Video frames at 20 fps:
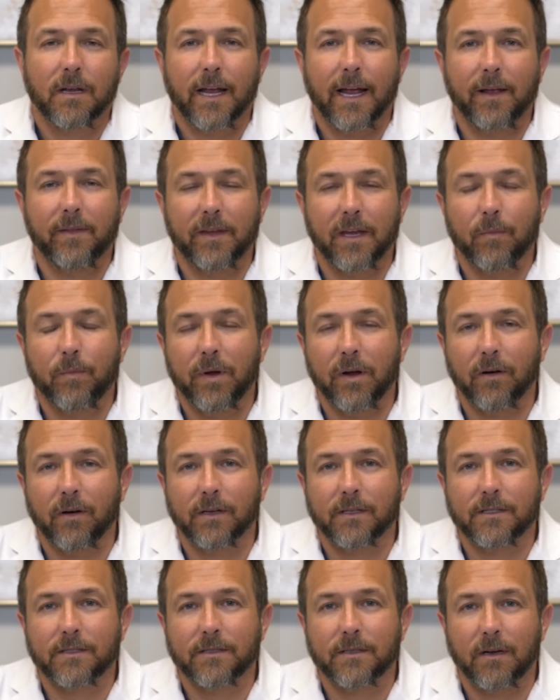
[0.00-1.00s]
and the
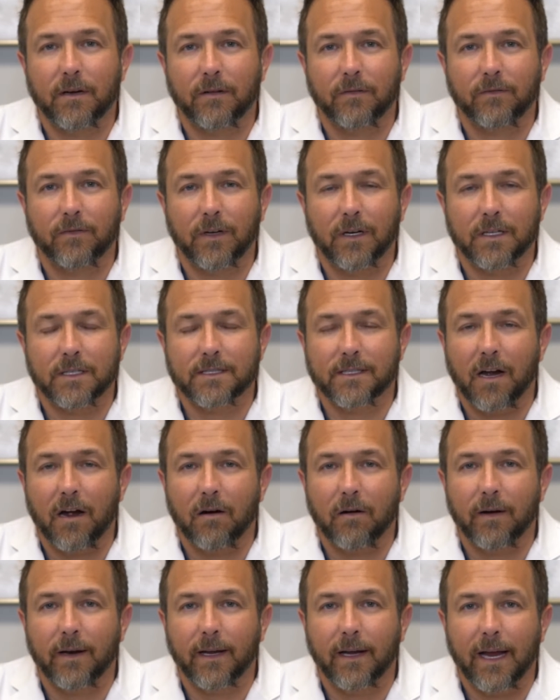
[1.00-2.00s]
appearance of
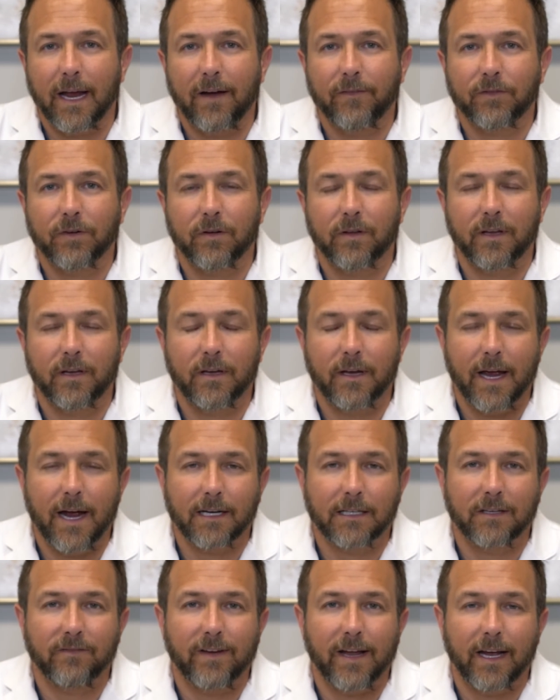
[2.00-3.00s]
scarring after the
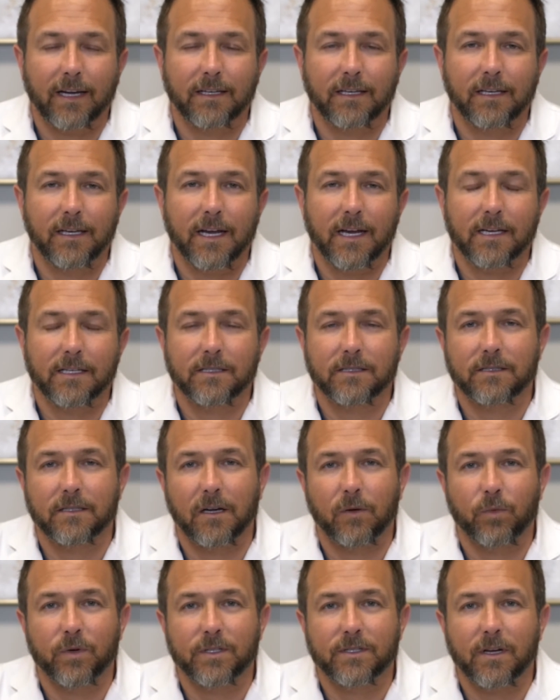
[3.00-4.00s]
active acne has
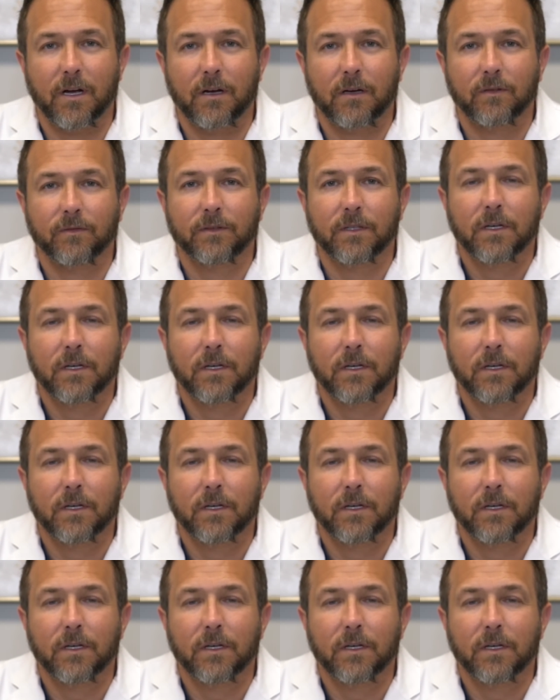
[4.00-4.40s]
resolved.